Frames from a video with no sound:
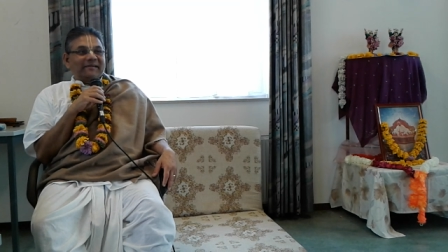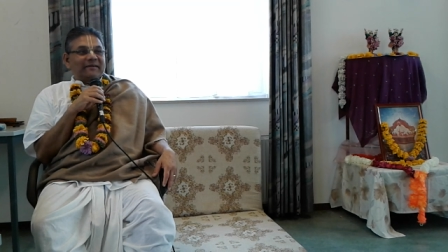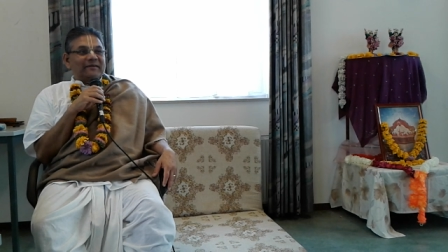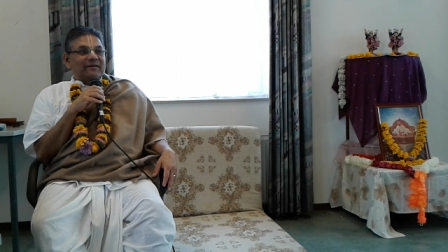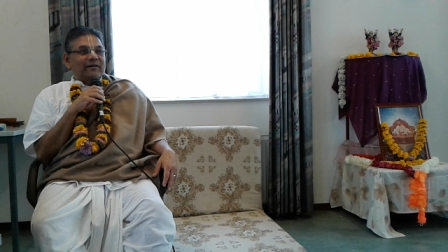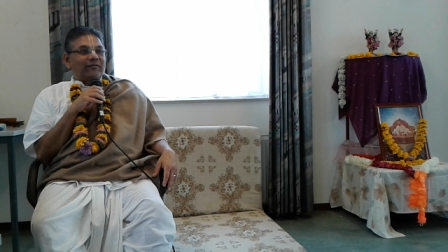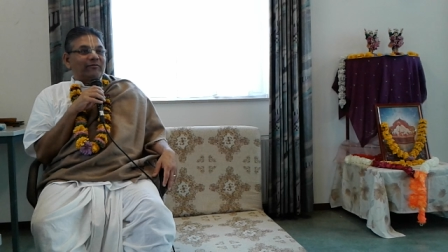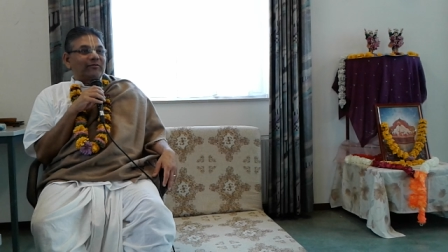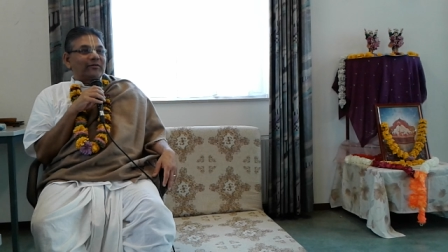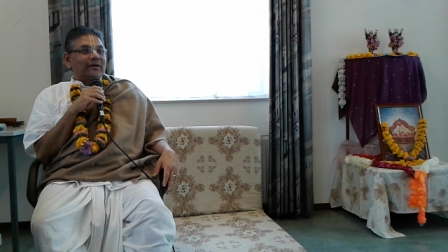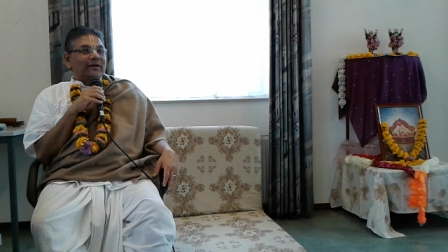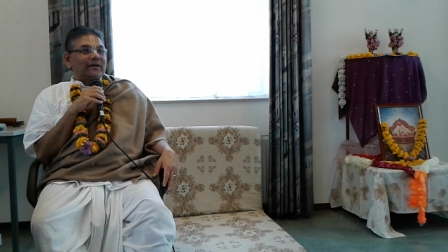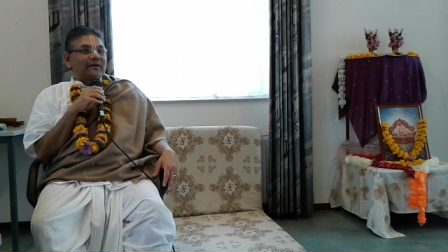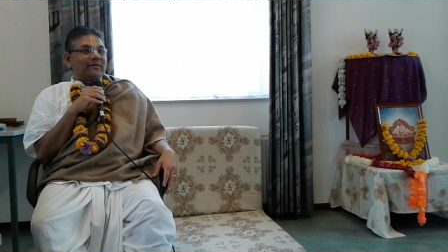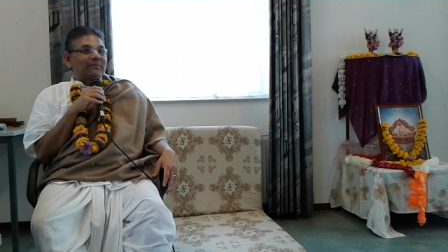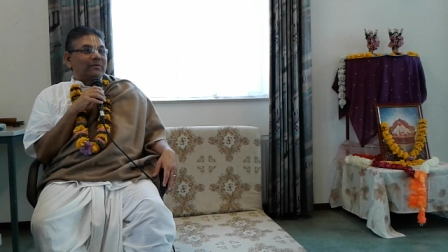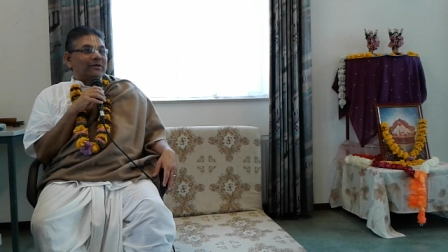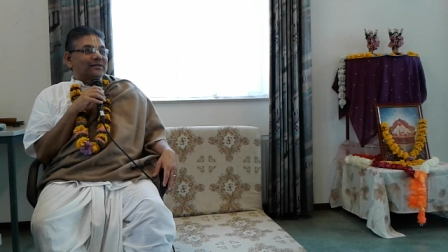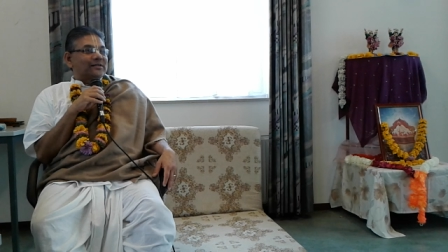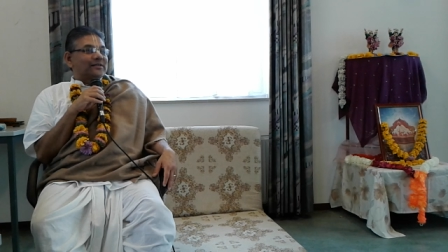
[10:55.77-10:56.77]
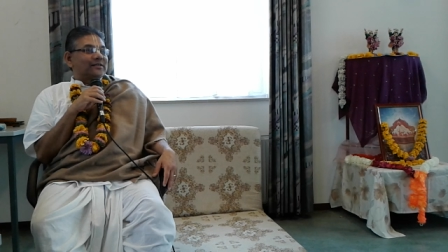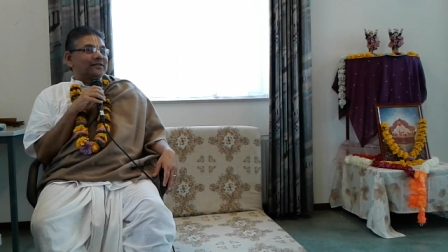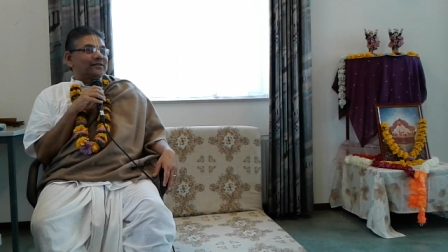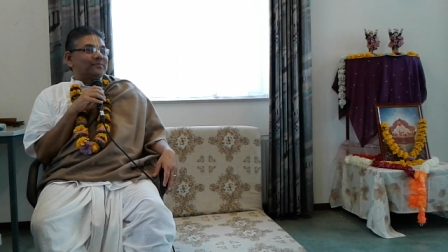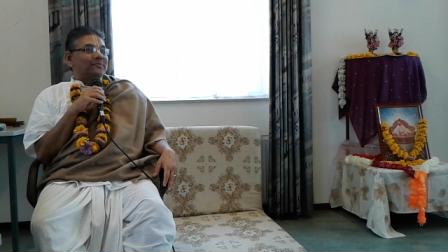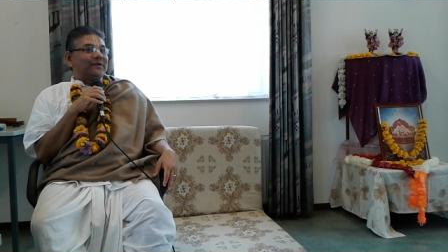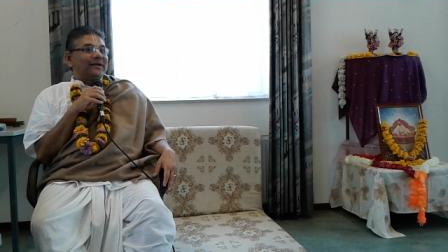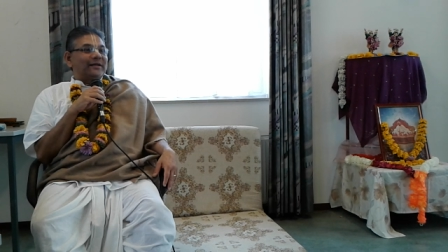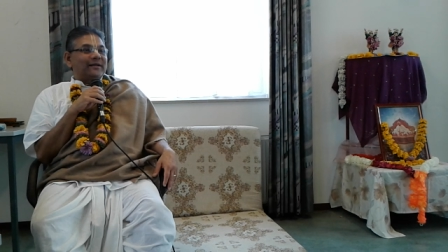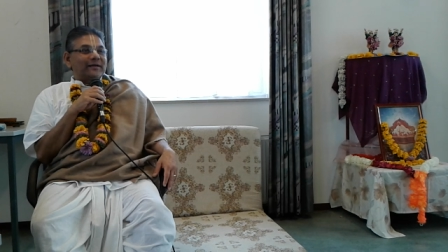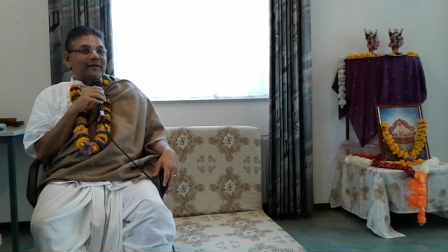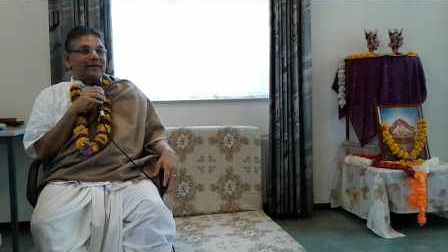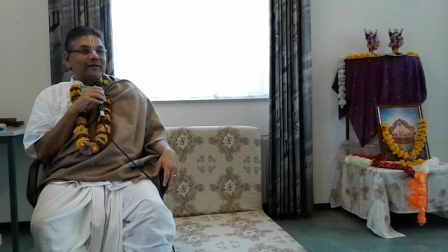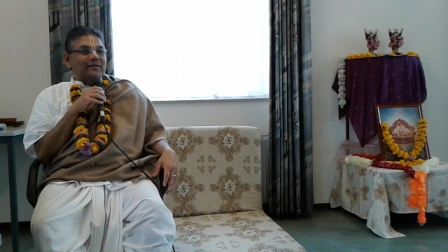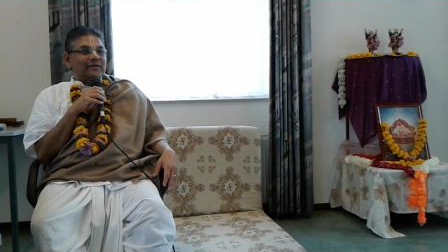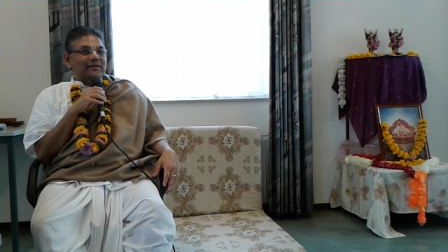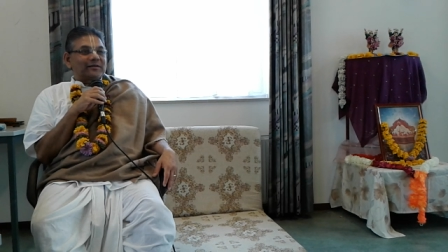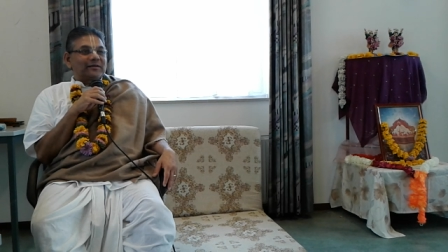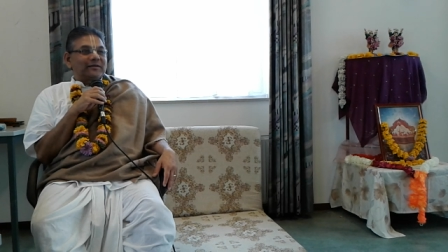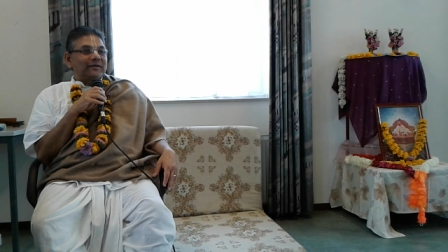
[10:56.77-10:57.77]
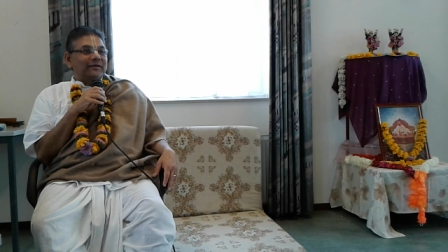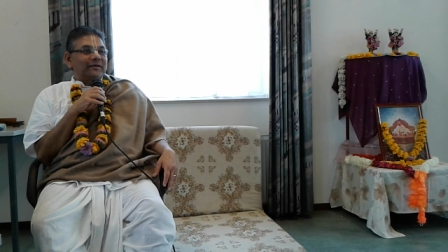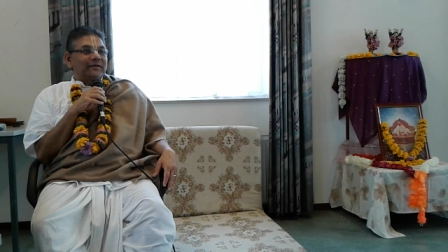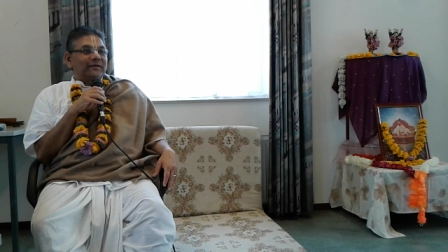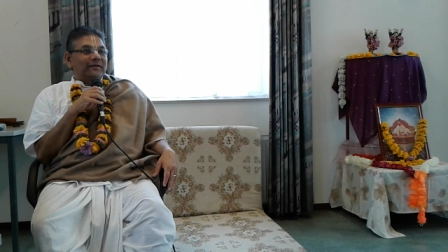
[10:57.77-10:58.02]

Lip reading: different business meetings,